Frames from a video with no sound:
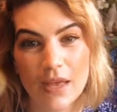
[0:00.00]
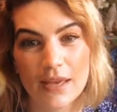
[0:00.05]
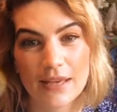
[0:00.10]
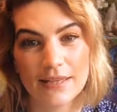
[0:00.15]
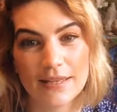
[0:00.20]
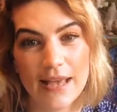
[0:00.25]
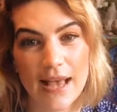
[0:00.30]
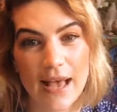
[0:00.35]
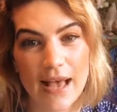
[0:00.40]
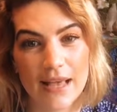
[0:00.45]

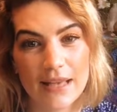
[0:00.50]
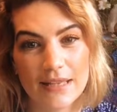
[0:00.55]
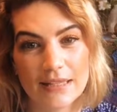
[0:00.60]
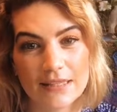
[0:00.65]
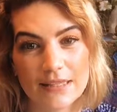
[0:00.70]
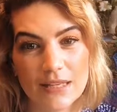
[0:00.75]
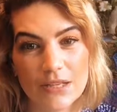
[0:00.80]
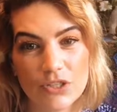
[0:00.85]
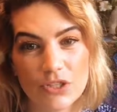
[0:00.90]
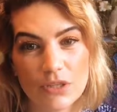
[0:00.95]
Yeah,
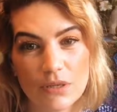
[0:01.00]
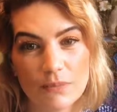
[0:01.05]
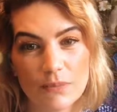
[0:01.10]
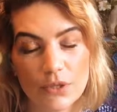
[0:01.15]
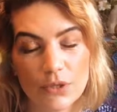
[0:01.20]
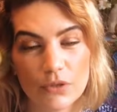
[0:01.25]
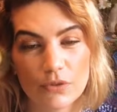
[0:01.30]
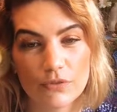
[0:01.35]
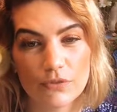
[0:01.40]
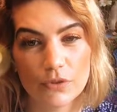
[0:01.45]
it's such a
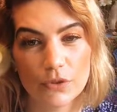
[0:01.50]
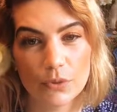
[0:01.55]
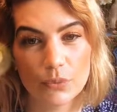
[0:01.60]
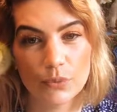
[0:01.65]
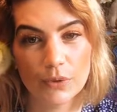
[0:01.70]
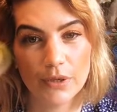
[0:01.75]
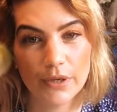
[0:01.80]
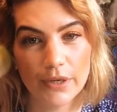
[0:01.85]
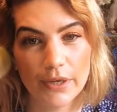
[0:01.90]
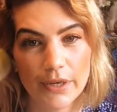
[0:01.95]
beautiful
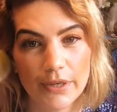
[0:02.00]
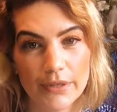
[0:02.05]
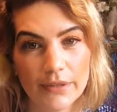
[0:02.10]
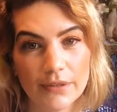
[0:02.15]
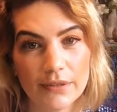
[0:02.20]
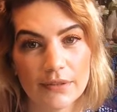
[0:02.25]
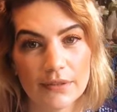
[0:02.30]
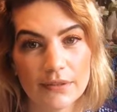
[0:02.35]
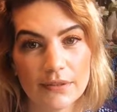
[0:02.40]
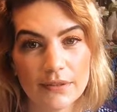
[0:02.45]
wood.
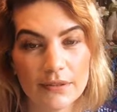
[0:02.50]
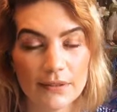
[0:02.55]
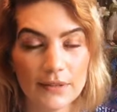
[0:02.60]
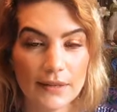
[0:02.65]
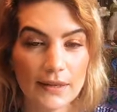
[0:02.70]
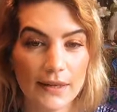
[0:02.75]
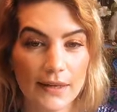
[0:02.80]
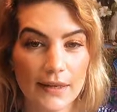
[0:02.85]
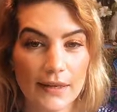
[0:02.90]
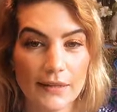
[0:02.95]

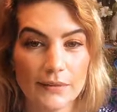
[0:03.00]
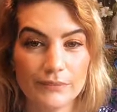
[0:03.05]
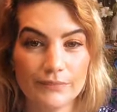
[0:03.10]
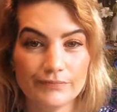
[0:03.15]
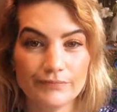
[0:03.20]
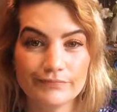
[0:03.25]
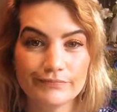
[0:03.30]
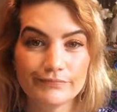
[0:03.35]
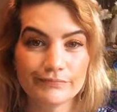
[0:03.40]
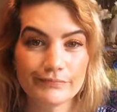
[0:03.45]

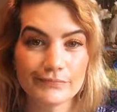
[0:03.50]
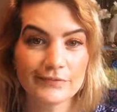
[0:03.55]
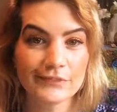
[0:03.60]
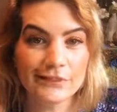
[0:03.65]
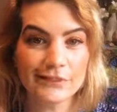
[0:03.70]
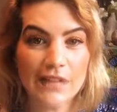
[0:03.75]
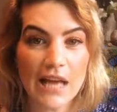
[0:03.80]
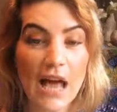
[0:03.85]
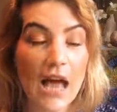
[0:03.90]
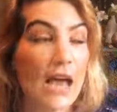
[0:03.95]
Um,
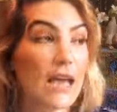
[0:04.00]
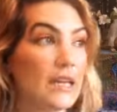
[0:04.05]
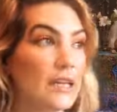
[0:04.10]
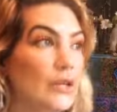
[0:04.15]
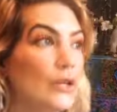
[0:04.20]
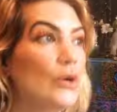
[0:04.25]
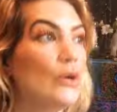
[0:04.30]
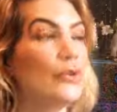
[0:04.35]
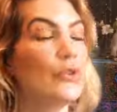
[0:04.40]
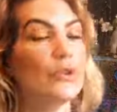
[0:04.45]
you
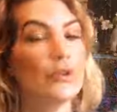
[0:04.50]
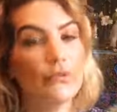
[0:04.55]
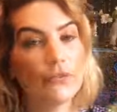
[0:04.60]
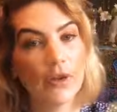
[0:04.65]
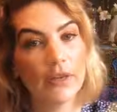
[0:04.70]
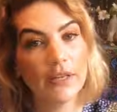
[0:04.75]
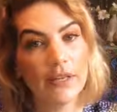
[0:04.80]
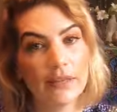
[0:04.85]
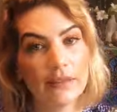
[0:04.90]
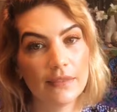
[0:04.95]
know, the
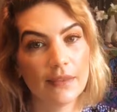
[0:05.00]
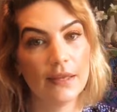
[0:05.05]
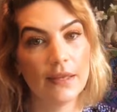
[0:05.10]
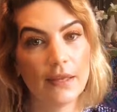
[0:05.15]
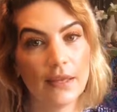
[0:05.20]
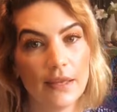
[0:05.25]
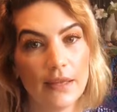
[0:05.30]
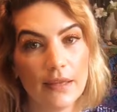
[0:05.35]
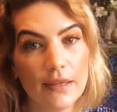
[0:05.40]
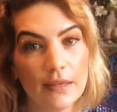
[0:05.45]
funny
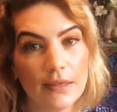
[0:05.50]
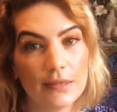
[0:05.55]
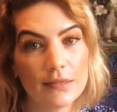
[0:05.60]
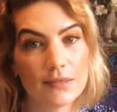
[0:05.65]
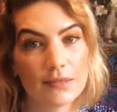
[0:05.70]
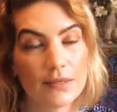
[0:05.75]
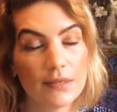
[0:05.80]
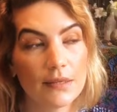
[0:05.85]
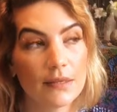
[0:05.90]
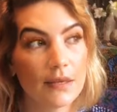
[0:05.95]
thing
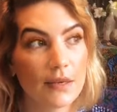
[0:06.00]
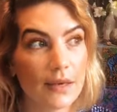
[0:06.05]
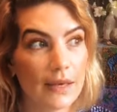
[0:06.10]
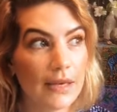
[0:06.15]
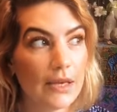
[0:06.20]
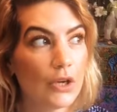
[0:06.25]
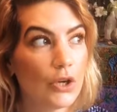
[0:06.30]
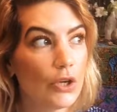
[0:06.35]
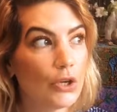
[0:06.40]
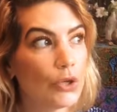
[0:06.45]
is
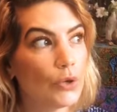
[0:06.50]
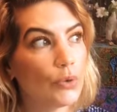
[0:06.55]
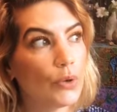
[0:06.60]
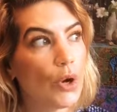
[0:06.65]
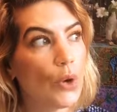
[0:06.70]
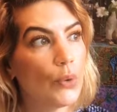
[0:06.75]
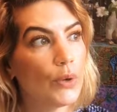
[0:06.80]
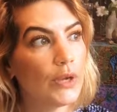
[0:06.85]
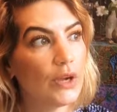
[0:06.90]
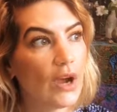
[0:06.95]
it could
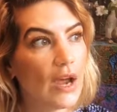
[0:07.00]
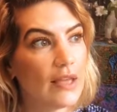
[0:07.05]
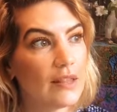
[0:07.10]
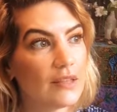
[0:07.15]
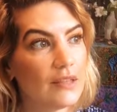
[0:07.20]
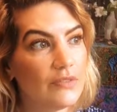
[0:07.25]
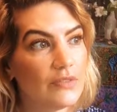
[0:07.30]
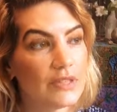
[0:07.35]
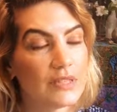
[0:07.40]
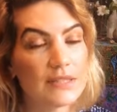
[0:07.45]
grow here. I
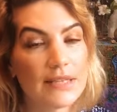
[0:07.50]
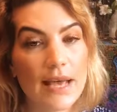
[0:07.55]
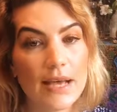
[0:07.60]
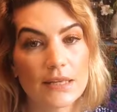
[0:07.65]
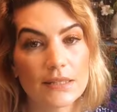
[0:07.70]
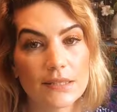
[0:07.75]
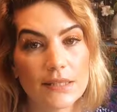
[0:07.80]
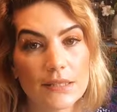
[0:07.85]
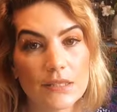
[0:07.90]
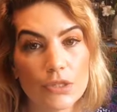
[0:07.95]
live in
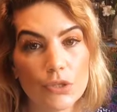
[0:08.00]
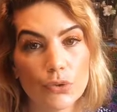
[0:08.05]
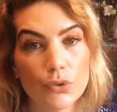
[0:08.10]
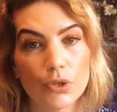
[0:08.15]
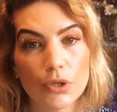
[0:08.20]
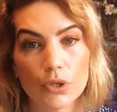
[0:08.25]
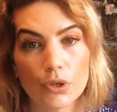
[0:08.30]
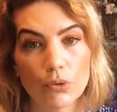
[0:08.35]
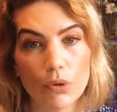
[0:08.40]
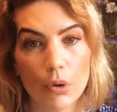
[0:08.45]
Texas. You
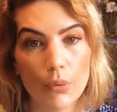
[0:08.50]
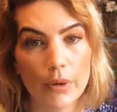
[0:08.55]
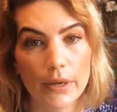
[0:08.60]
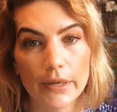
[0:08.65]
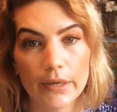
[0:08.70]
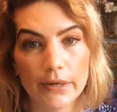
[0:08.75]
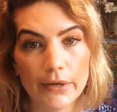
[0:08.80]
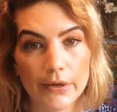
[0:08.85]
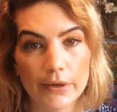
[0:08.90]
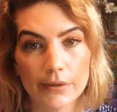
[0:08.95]
could grow it
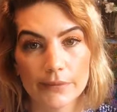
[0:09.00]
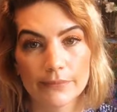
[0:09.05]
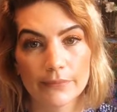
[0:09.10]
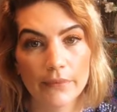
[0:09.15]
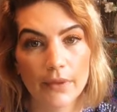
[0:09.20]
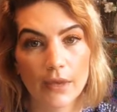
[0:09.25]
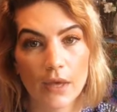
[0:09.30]
here.